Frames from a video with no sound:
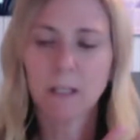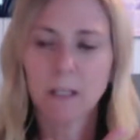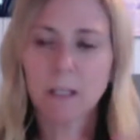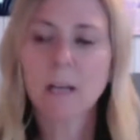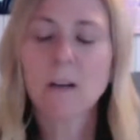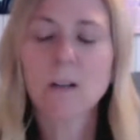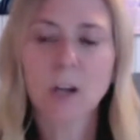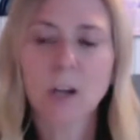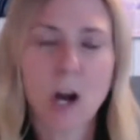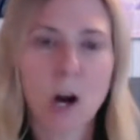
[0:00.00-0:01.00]
years
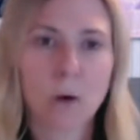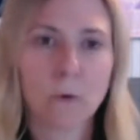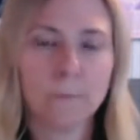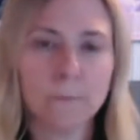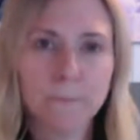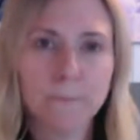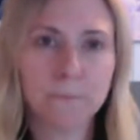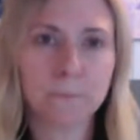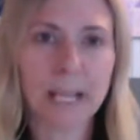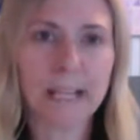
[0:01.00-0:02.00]
ago
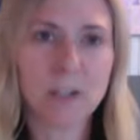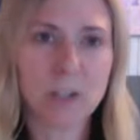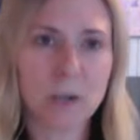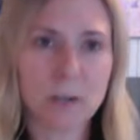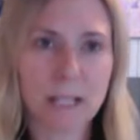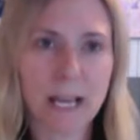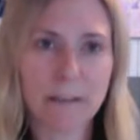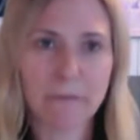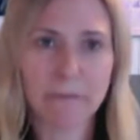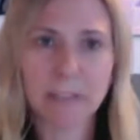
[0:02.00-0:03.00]
in shows
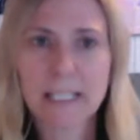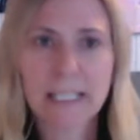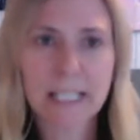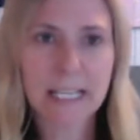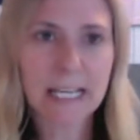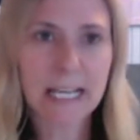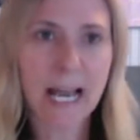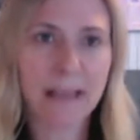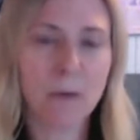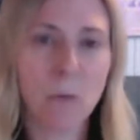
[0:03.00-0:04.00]
like Felicity
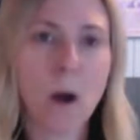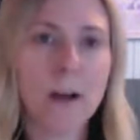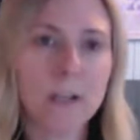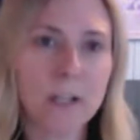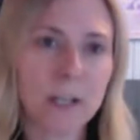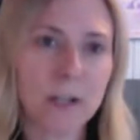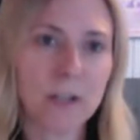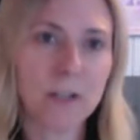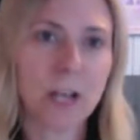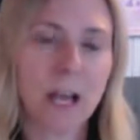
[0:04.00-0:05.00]
and the Wonder
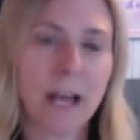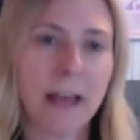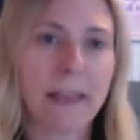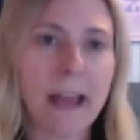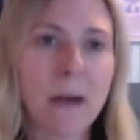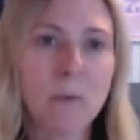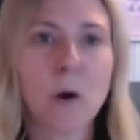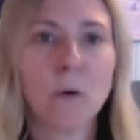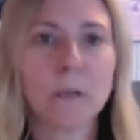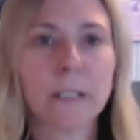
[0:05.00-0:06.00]
Years, they
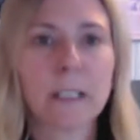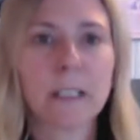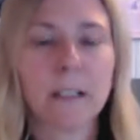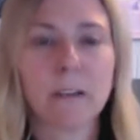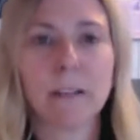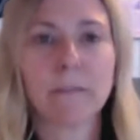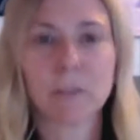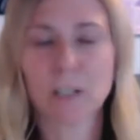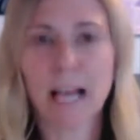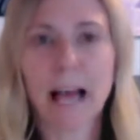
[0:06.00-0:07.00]
were only clearing
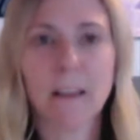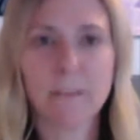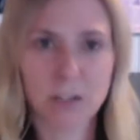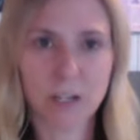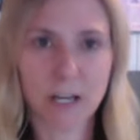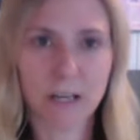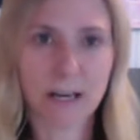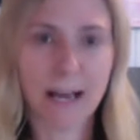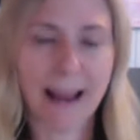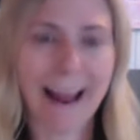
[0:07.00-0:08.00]
for television,
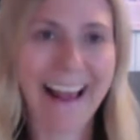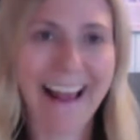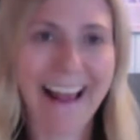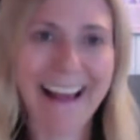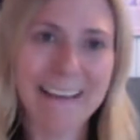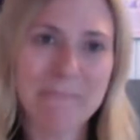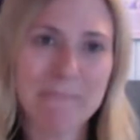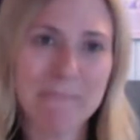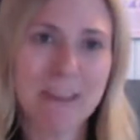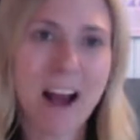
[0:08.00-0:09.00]

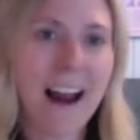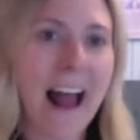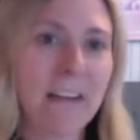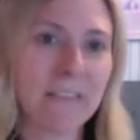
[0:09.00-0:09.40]
not